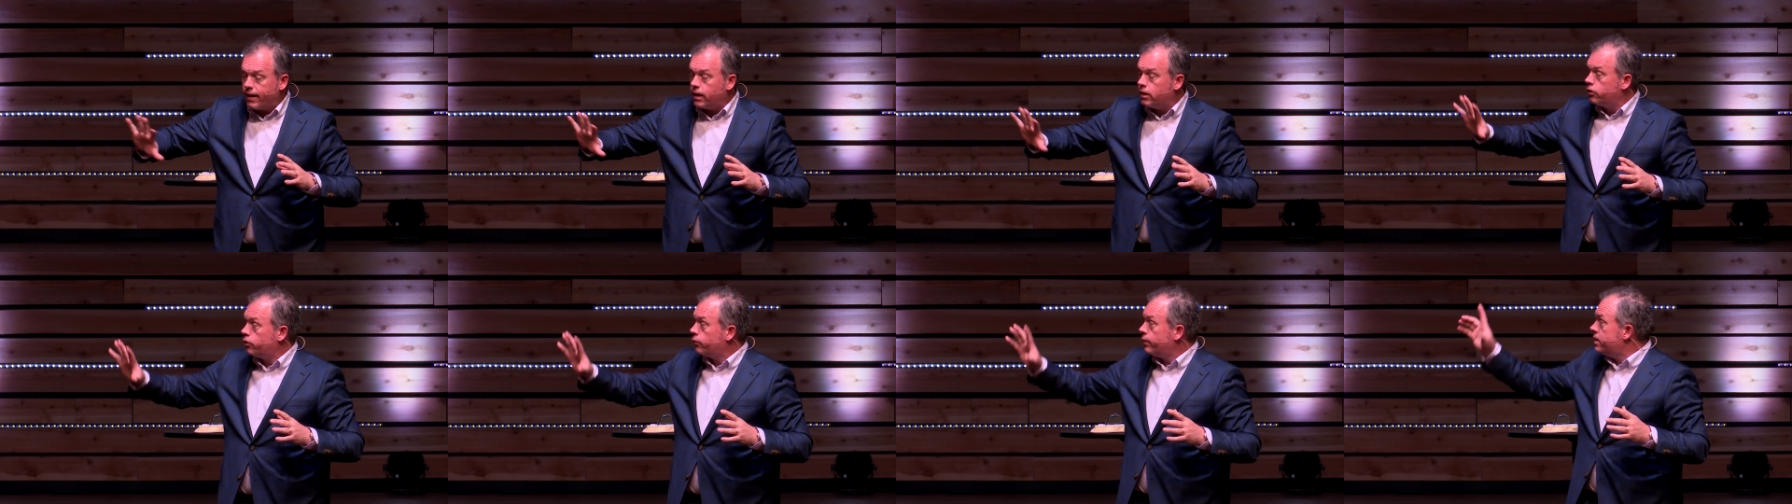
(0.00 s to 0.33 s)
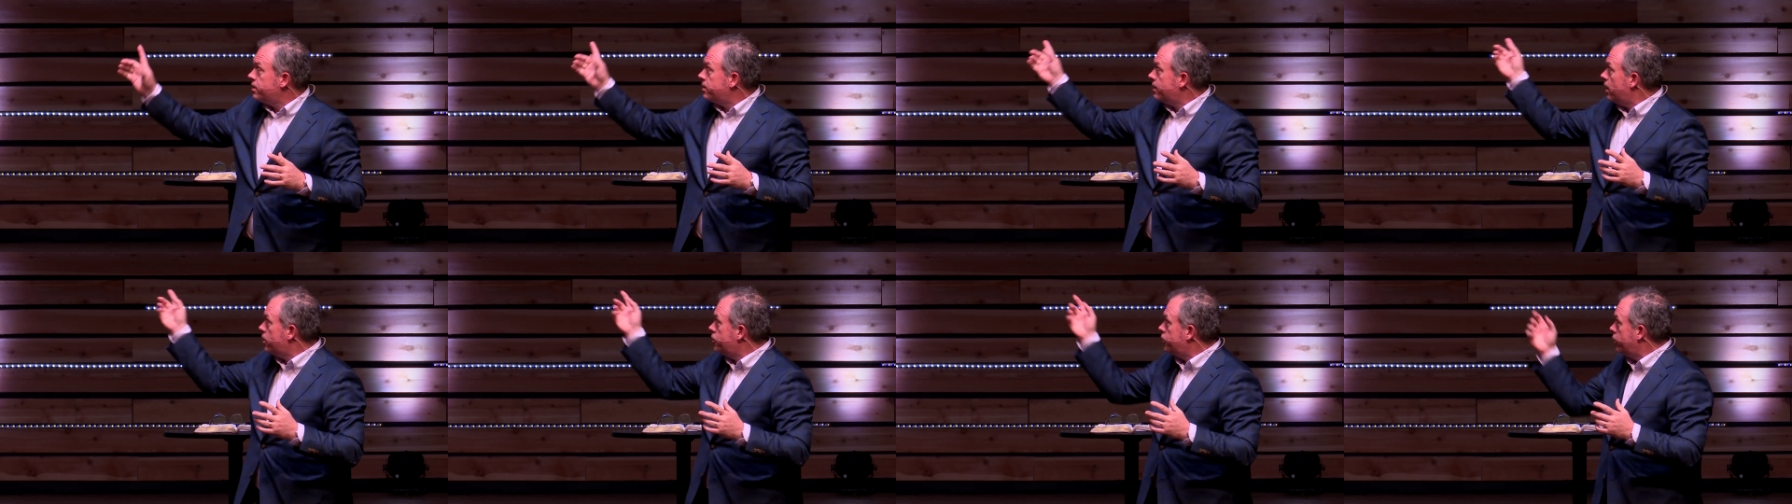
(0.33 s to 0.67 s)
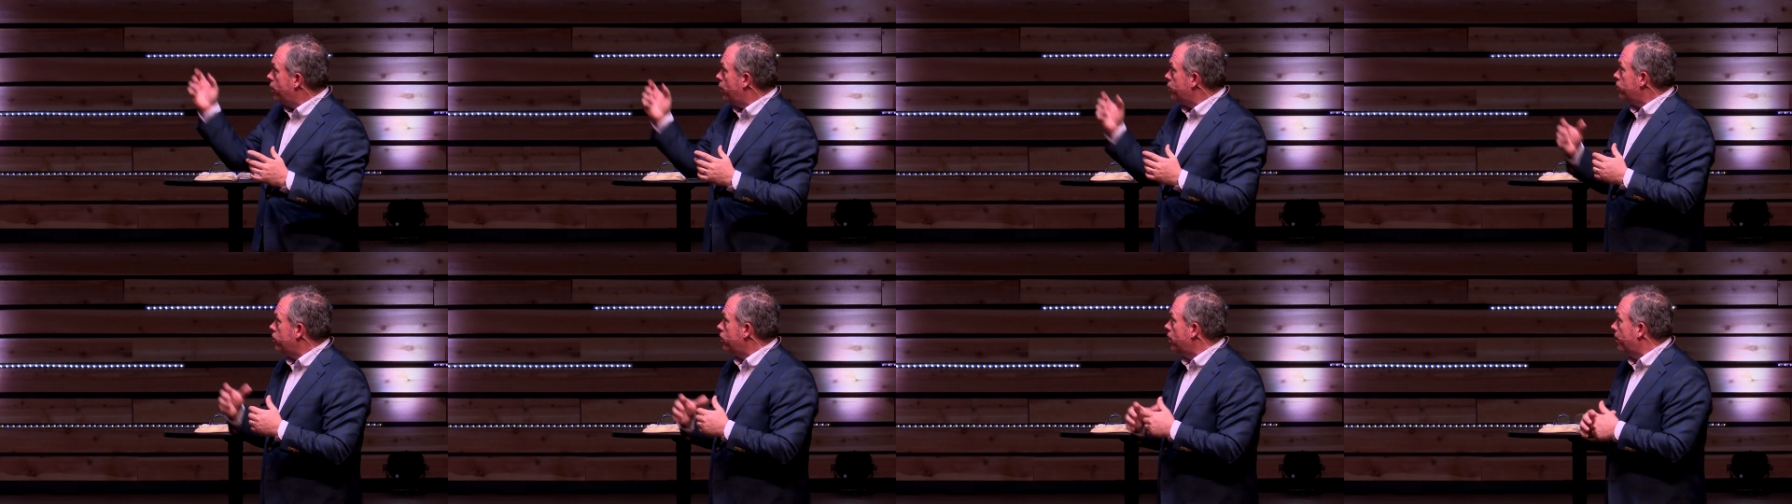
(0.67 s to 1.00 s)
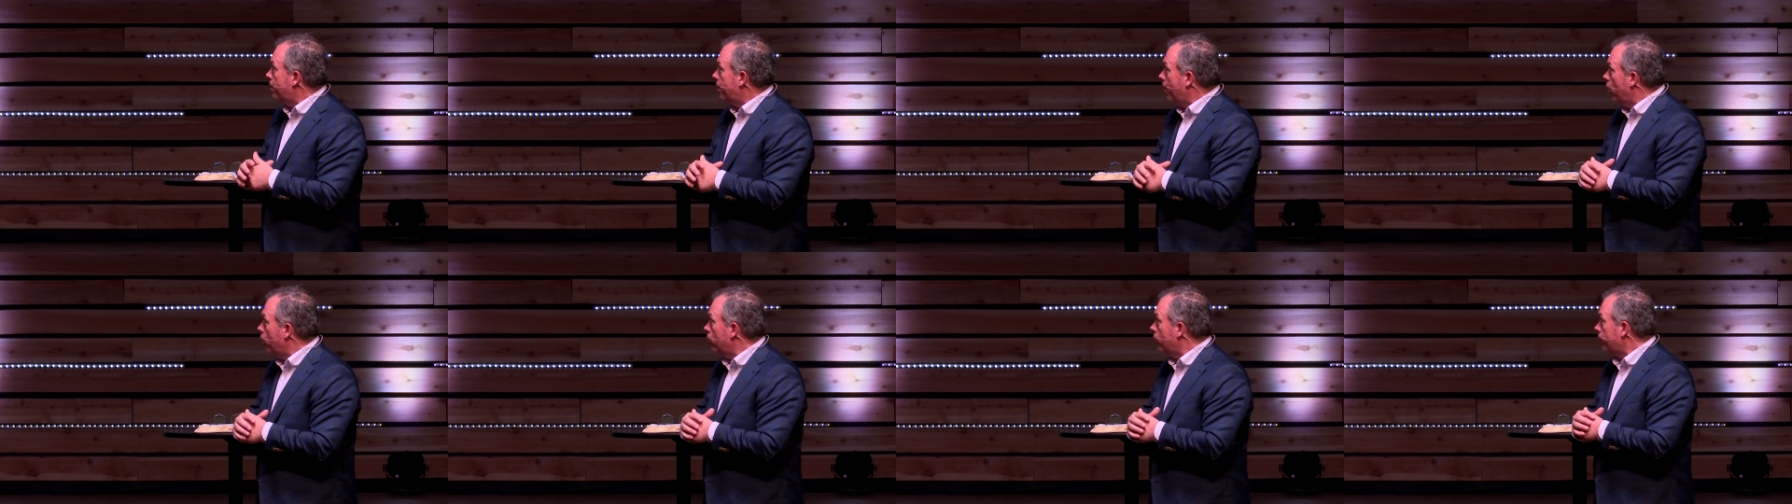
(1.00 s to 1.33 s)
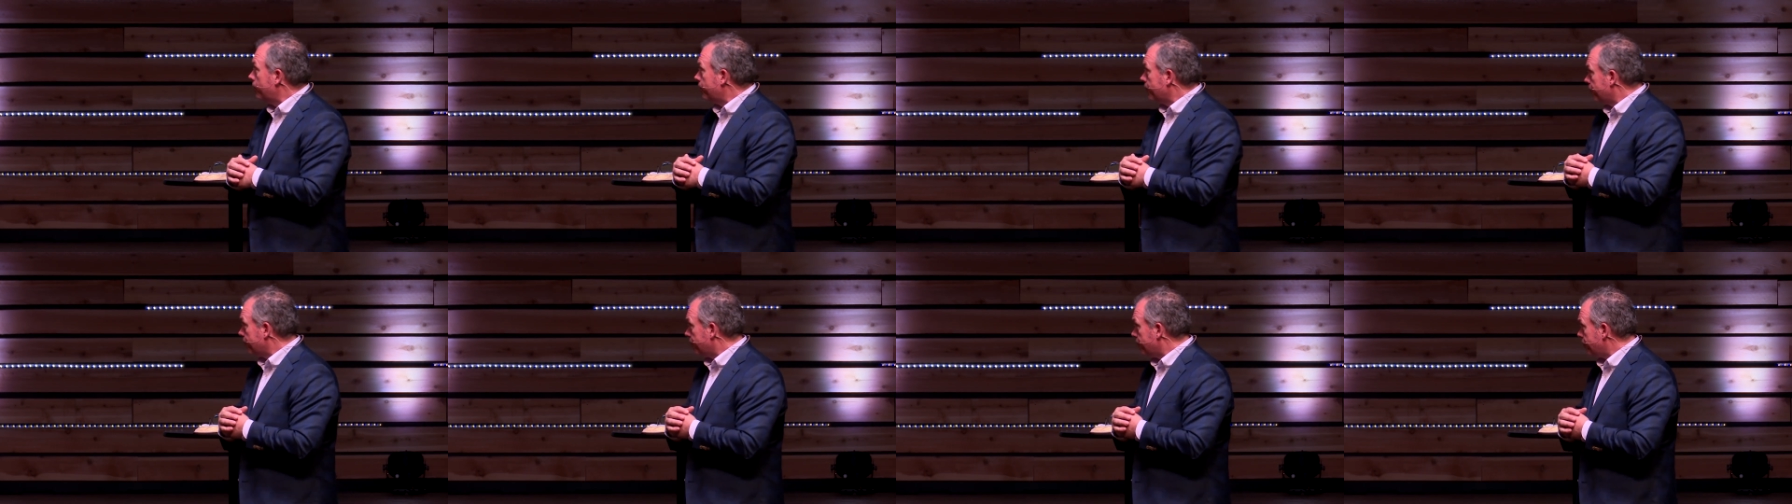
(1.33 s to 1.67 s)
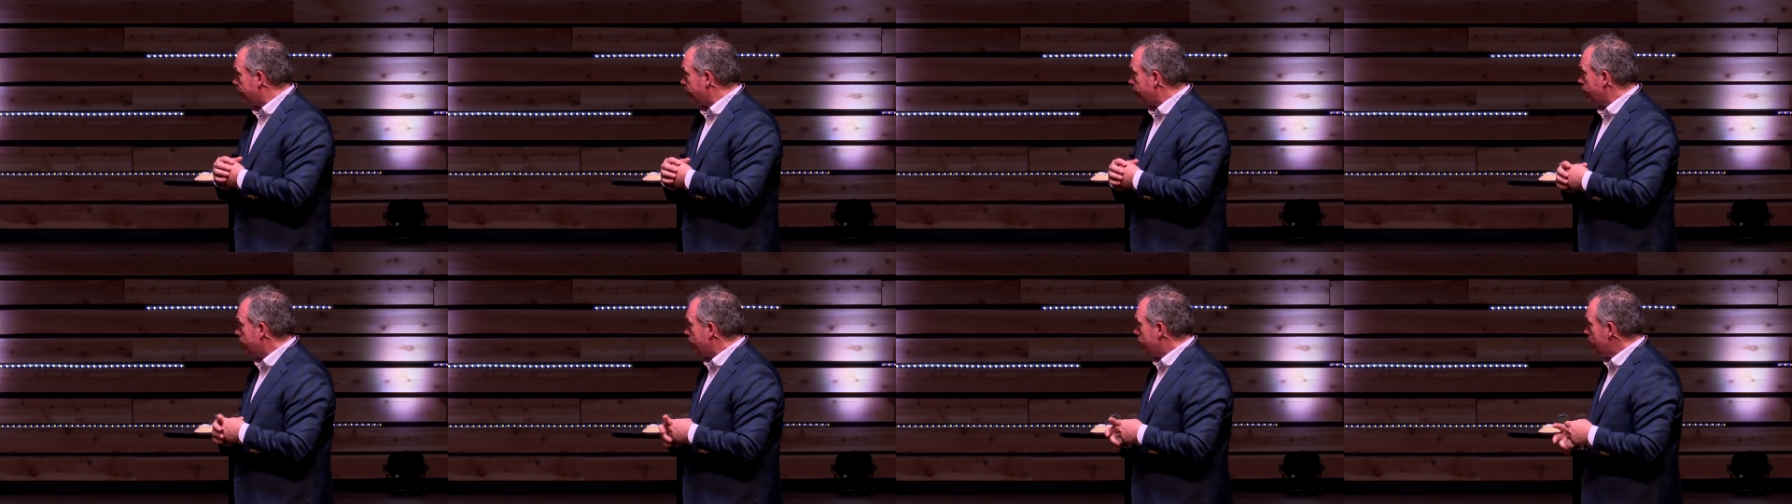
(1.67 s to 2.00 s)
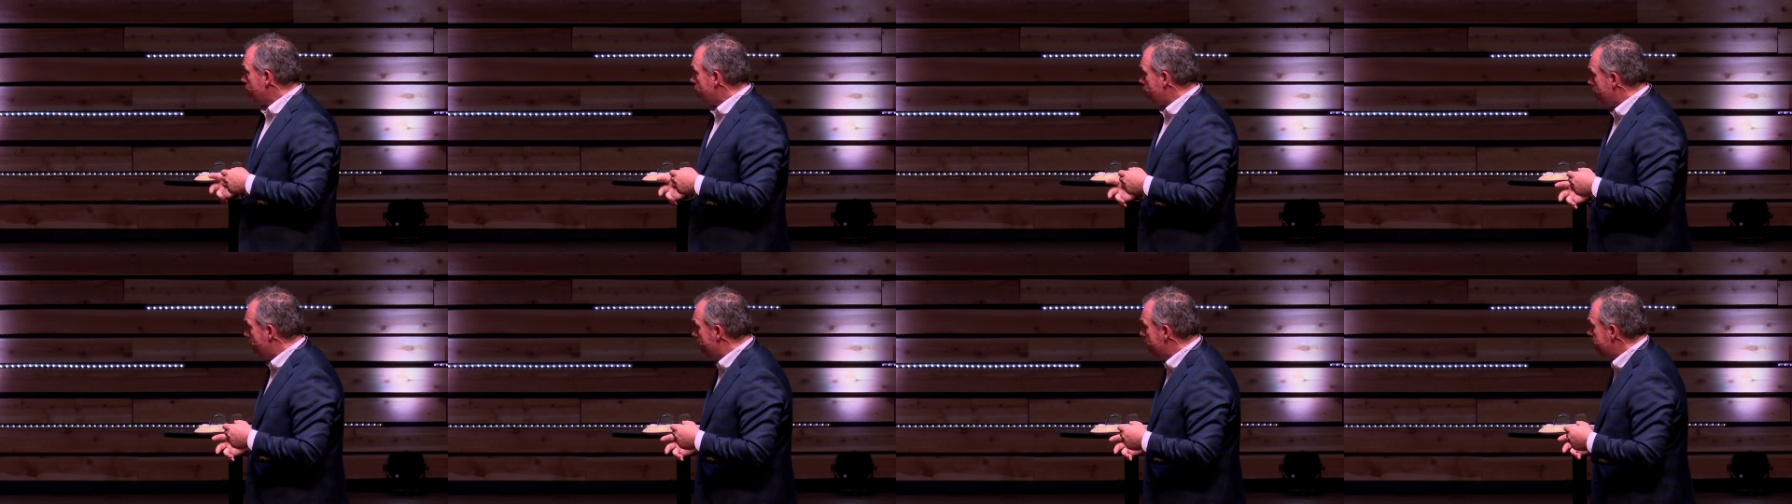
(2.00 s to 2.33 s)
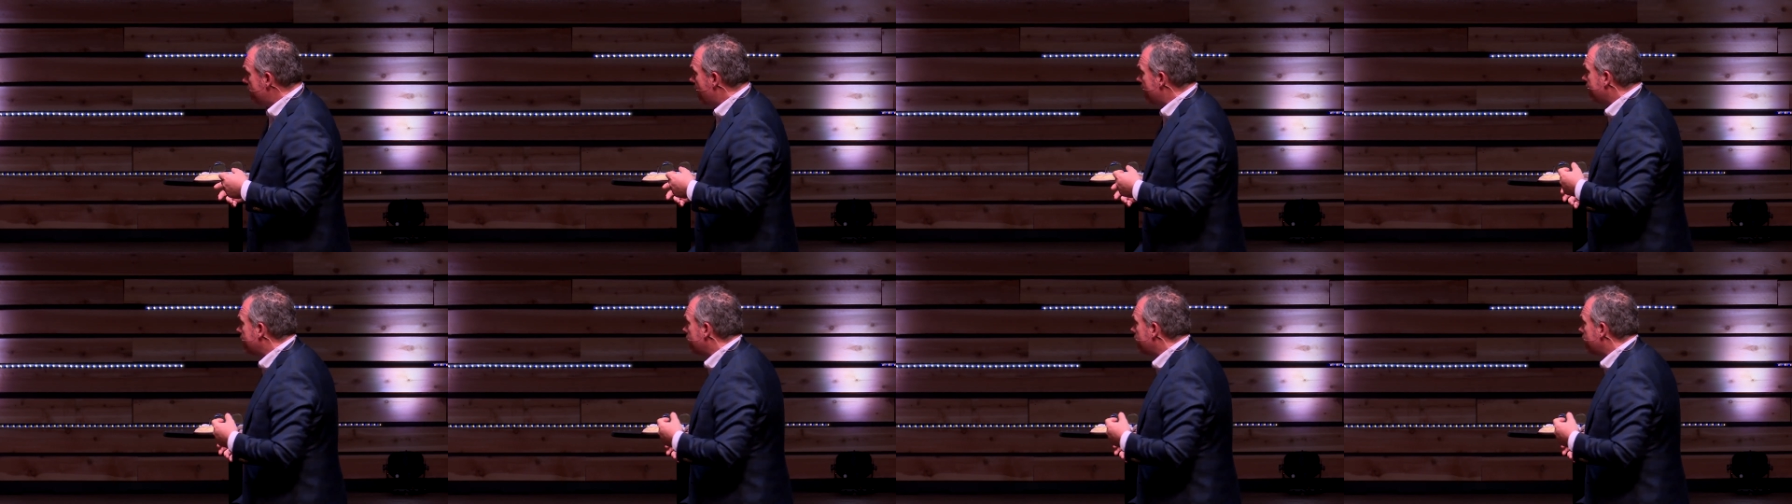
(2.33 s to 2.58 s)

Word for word: Because the reason I show you a boat is I